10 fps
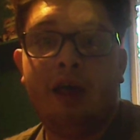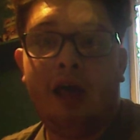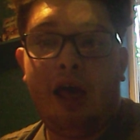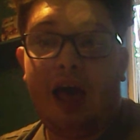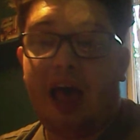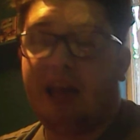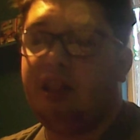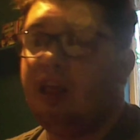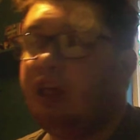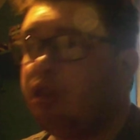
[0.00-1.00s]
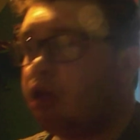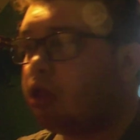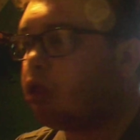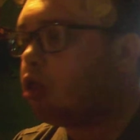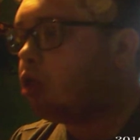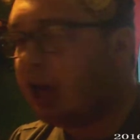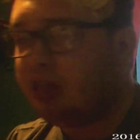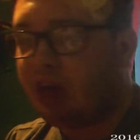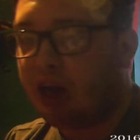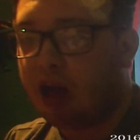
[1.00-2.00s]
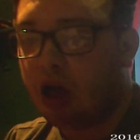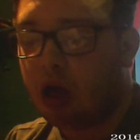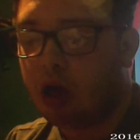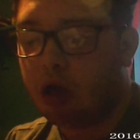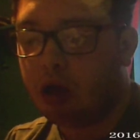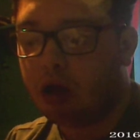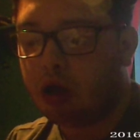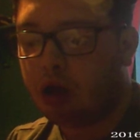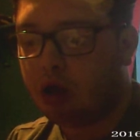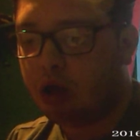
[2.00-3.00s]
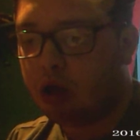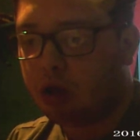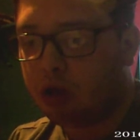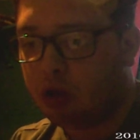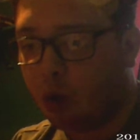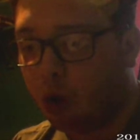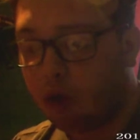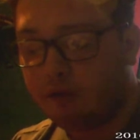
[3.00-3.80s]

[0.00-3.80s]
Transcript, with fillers: and it's just they they sort of